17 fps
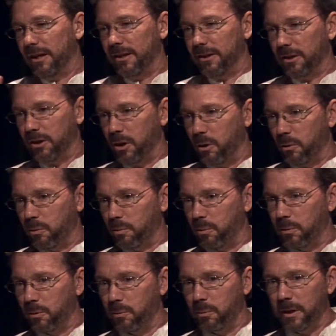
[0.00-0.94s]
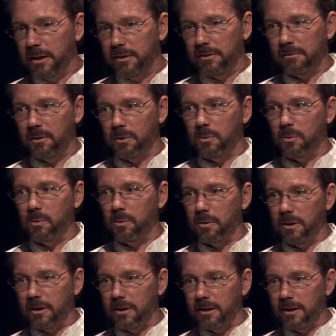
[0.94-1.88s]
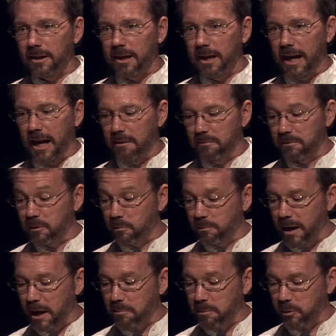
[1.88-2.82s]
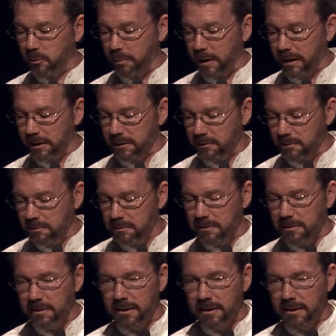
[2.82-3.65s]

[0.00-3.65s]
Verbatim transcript: to go through the weeks of the quarter um, from my perspective